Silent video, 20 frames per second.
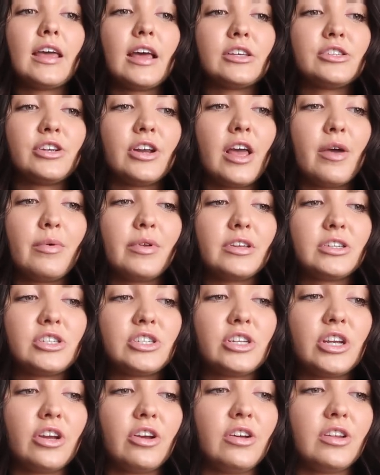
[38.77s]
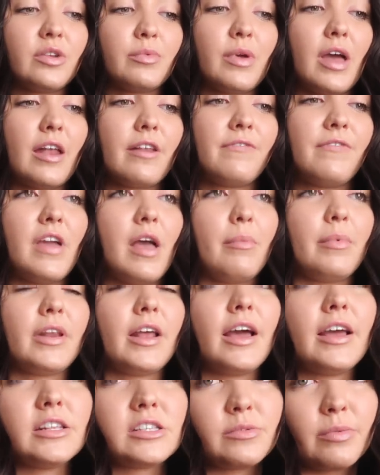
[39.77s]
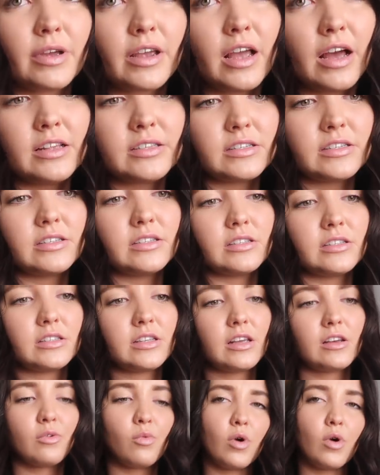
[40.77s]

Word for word: Yesterday we just chilled and we had a family night, so my cousins,